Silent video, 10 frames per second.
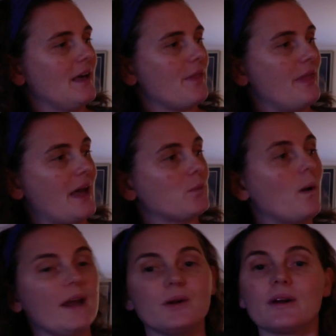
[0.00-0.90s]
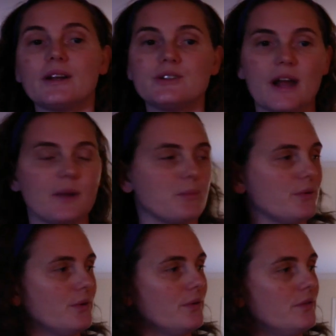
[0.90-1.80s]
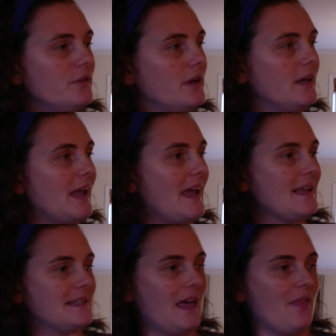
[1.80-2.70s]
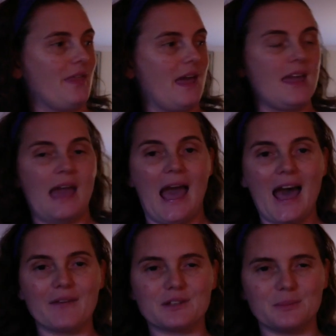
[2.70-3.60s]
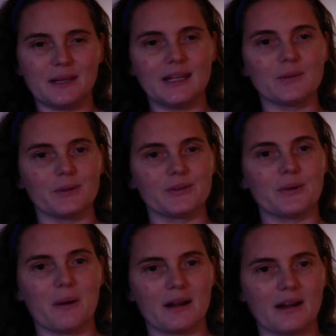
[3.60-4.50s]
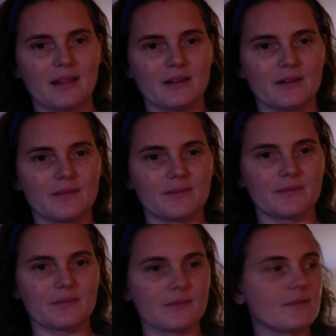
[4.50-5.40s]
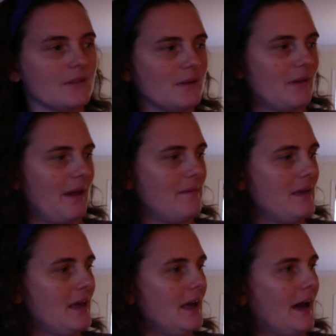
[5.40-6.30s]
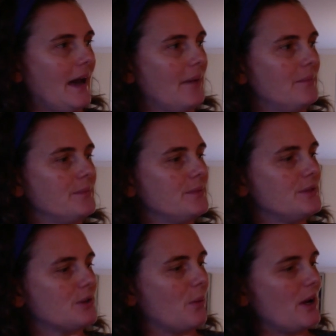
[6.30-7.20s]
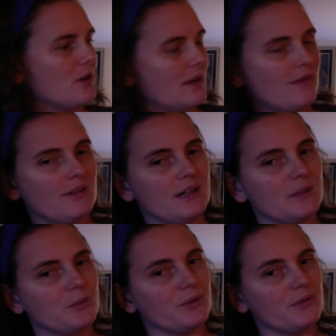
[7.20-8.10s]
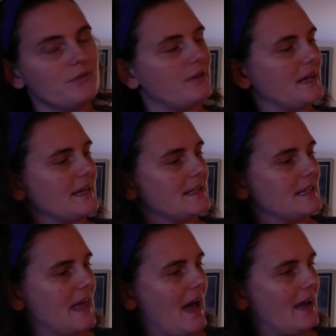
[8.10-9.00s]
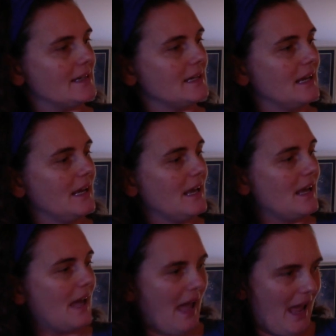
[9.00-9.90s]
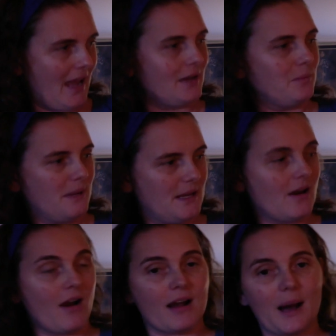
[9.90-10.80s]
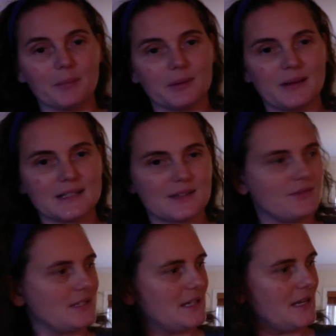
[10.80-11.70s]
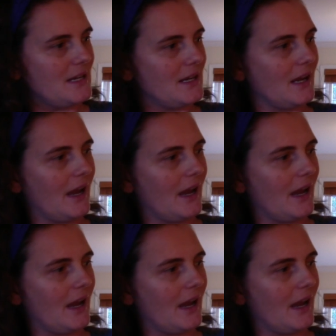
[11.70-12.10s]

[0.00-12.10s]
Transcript: then what you're going to try to prove is that they have to be equal to one another. Okay? So what you're given in the proof is that A and B are complements of C.